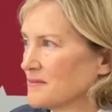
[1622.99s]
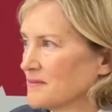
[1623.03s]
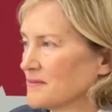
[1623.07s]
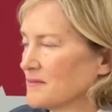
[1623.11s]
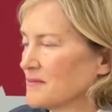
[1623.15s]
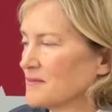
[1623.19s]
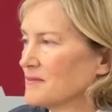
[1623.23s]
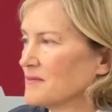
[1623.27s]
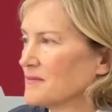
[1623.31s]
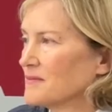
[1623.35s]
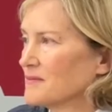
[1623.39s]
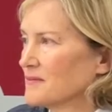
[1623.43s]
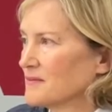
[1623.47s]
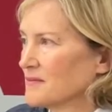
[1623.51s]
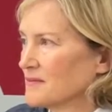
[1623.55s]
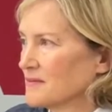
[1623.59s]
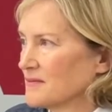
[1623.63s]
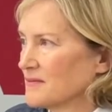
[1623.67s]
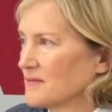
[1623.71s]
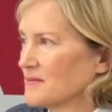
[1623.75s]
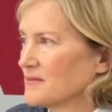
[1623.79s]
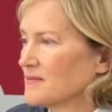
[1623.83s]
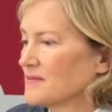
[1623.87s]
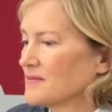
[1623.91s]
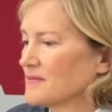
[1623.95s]

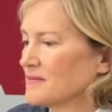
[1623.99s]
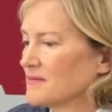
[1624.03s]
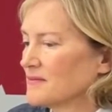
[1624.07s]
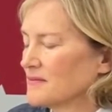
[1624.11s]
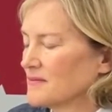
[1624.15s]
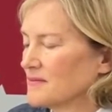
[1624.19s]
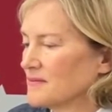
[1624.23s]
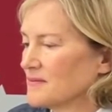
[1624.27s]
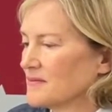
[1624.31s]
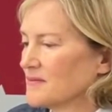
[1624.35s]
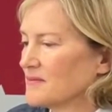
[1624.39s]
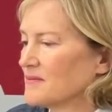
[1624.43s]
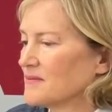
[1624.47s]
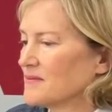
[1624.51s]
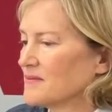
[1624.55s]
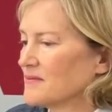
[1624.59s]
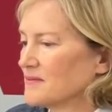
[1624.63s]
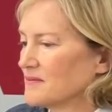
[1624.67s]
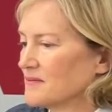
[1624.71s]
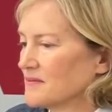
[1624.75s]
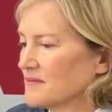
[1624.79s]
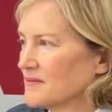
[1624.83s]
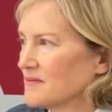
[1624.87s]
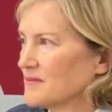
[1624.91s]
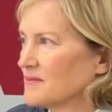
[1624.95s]

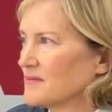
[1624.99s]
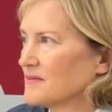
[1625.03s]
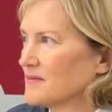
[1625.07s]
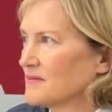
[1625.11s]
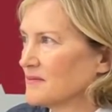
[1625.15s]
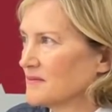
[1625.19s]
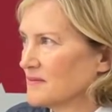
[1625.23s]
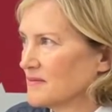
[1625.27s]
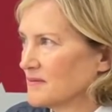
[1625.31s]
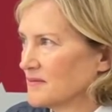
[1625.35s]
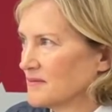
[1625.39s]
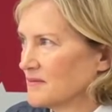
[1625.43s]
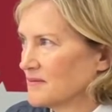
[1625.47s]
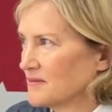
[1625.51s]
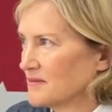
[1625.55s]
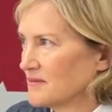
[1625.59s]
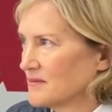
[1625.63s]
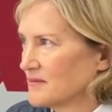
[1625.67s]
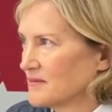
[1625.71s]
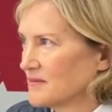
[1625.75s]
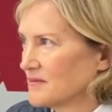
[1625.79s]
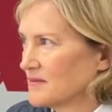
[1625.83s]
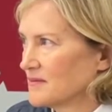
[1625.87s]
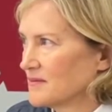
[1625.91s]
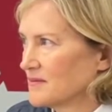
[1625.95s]

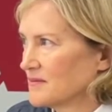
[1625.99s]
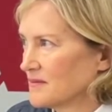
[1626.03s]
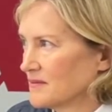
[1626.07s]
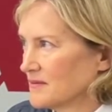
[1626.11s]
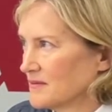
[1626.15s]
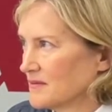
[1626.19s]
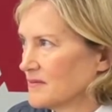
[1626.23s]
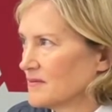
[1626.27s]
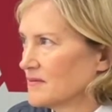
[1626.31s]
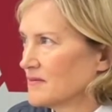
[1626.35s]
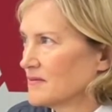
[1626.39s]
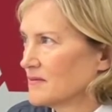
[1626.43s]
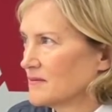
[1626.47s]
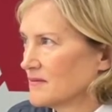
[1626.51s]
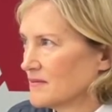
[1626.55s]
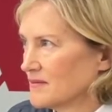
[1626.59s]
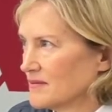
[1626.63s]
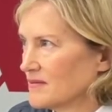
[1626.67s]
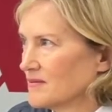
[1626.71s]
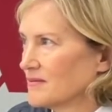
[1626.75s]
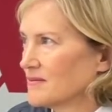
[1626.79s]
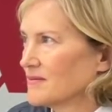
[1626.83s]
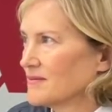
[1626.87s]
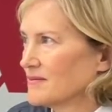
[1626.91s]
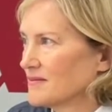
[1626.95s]

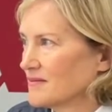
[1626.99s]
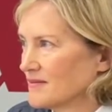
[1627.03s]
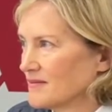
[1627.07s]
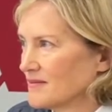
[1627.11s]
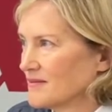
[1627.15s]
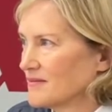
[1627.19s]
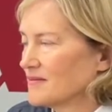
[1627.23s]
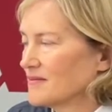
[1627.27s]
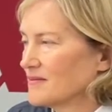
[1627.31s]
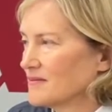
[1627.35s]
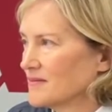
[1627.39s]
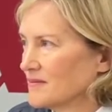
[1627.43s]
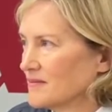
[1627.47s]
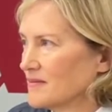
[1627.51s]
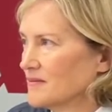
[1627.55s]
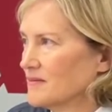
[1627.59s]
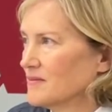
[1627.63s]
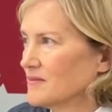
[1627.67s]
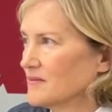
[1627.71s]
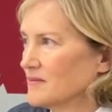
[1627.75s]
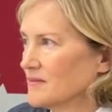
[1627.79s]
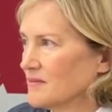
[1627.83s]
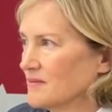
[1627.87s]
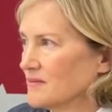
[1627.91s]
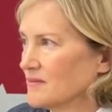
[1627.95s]

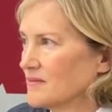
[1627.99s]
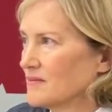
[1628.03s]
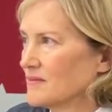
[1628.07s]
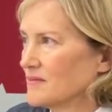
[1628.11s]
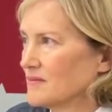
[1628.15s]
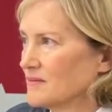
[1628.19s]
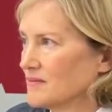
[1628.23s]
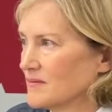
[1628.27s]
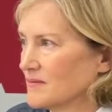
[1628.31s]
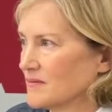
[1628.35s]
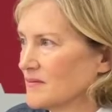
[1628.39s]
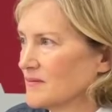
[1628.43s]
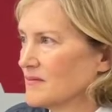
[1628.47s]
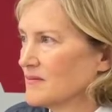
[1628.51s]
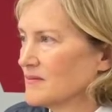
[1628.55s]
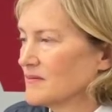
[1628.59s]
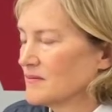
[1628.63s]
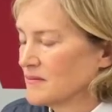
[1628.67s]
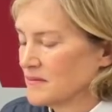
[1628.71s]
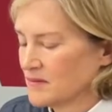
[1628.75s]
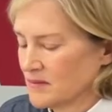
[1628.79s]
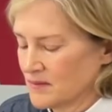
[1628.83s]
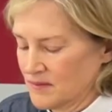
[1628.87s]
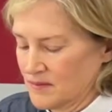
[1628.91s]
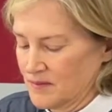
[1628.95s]

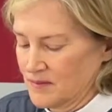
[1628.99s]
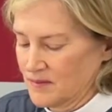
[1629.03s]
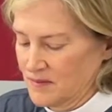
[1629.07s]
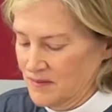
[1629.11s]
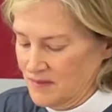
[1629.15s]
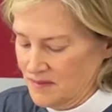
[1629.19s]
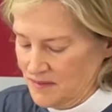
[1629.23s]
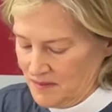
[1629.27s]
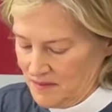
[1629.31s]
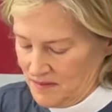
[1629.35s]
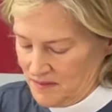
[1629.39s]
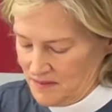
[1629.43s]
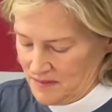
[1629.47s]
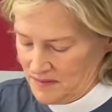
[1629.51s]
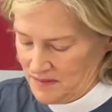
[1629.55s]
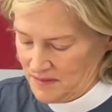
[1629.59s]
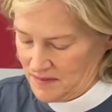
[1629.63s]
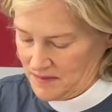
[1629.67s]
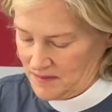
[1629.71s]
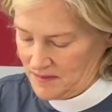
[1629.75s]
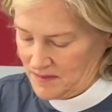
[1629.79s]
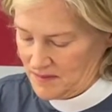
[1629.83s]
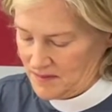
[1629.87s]
[no speech]